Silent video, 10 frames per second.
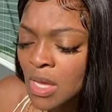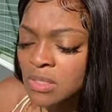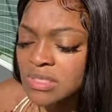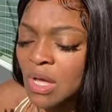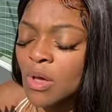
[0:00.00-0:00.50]

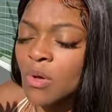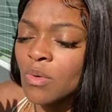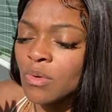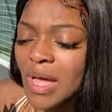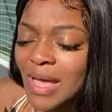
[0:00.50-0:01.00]

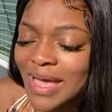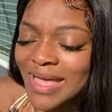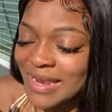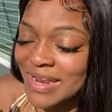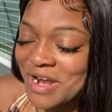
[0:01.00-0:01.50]
So
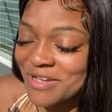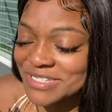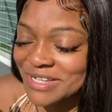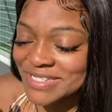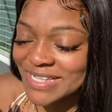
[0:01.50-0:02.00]
it
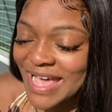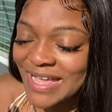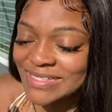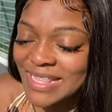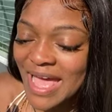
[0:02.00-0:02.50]
also
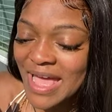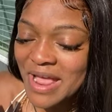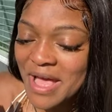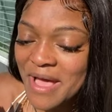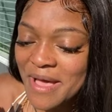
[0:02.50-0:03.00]
says
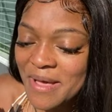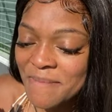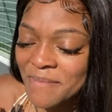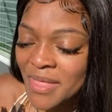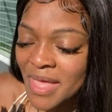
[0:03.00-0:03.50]

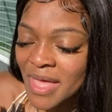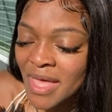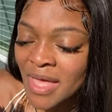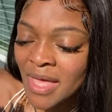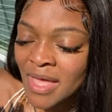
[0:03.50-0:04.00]
that
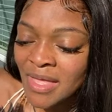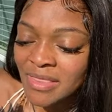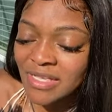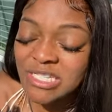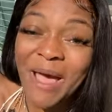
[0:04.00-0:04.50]

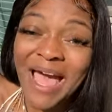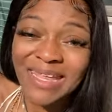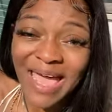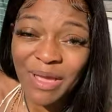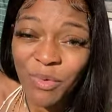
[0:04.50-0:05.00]
the
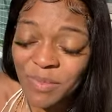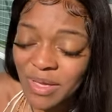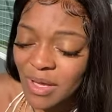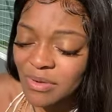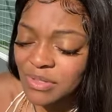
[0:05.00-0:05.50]
spotlight will
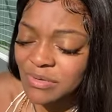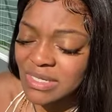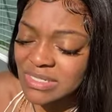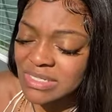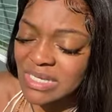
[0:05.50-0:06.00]
be on you
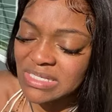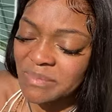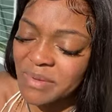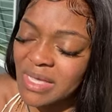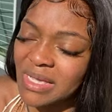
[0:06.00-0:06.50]
this
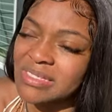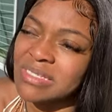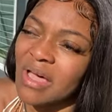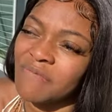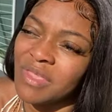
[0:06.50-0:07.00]
season because
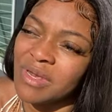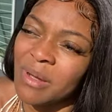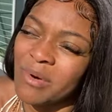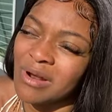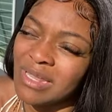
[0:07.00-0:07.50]
of the
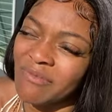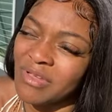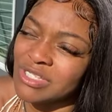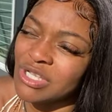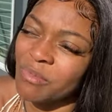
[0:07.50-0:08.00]
number
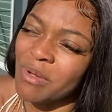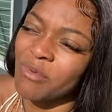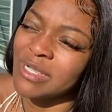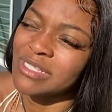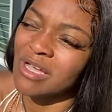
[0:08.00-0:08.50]
11. So remember,
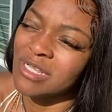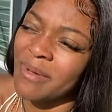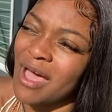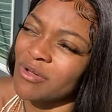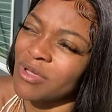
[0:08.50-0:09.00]
we talked
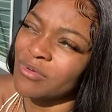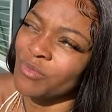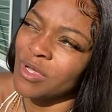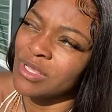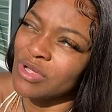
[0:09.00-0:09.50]
about
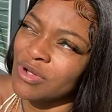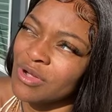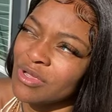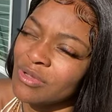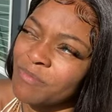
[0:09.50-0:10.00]
when
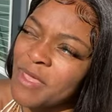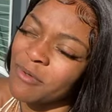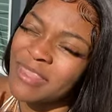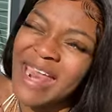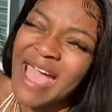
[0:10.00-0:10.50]
you're
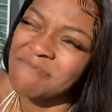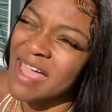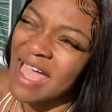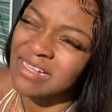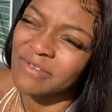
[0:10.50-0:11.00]
people that have
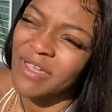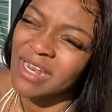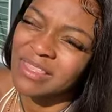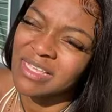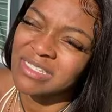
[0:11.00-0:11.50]
not
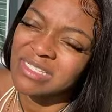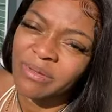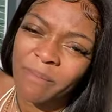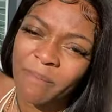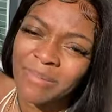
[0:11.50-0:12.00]
activated this
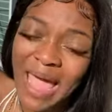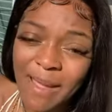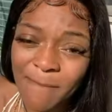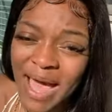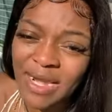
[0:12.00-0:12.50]

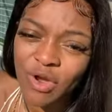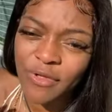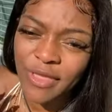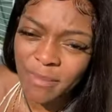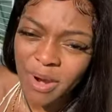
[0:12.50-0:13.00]
light body
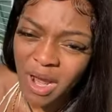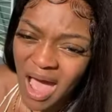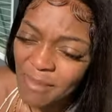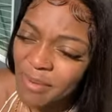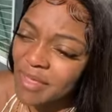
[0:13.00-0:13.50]
or their
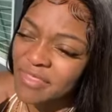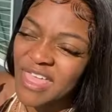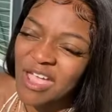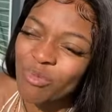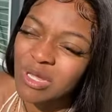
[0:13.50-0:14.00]
macabre,
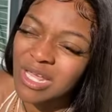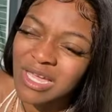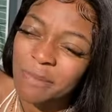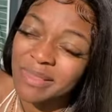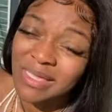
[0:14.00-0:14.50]
they will look
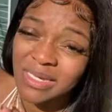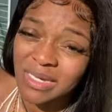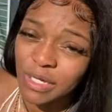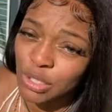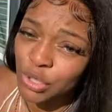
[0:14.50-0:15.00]
completely
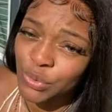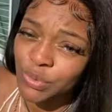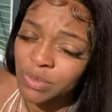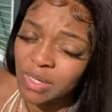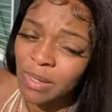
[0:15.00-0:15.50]

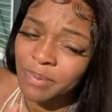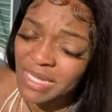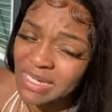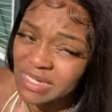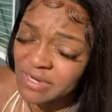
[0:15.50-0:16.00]

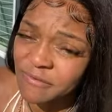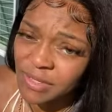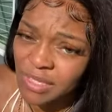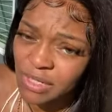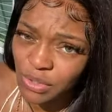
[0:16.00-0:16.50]

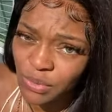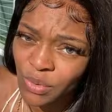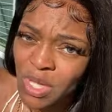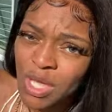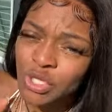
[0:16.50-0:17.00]
different than you.
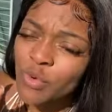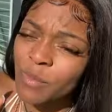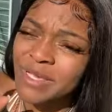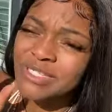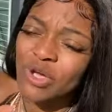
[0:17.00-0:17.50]
You will
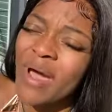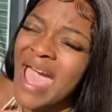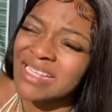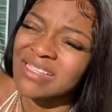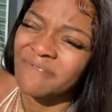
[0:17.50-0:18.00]
be so
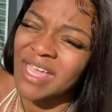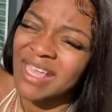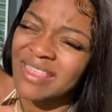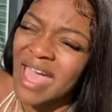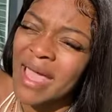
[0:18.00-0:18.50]

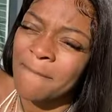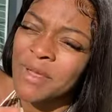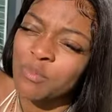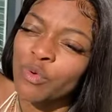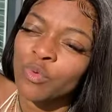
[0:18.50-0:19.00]
activated that
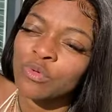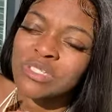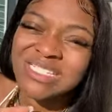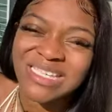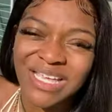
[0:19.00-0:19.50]
people will
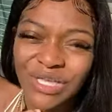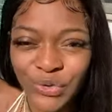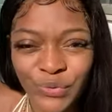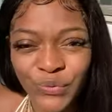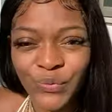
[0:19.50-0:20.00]
see
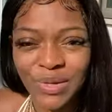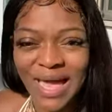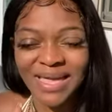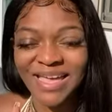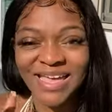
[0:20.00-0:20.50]
you
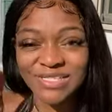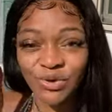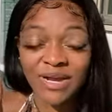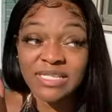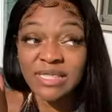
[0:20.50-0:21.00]
like it's
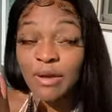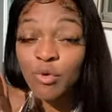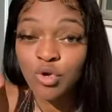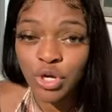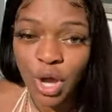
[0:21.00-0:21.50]
crazy. They
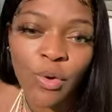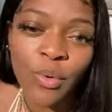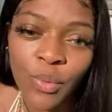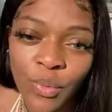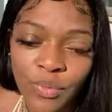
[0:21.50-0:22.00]
will
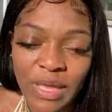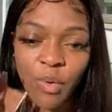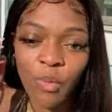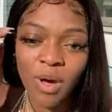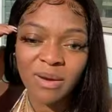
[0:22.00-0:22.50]
know, they
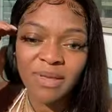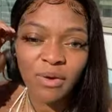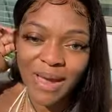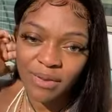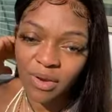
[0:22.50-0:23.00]
will want to be
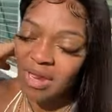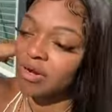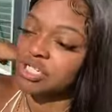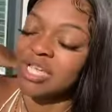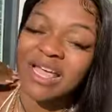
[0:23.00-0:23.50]
around your
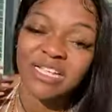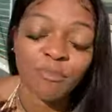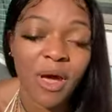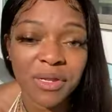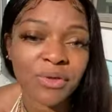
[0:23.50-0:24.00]
energy. And that's
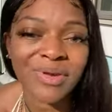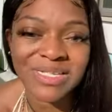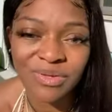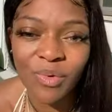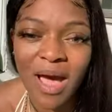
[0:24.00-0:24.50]
part of the
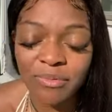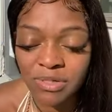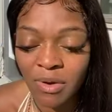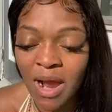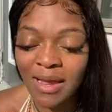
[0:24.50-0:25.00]
reason why I was
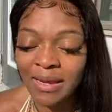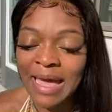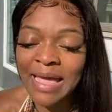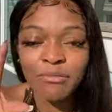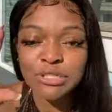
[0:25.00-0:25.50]
crying,
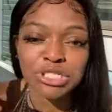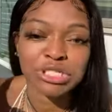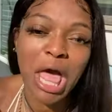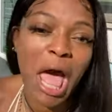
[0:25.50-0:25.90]
like I was just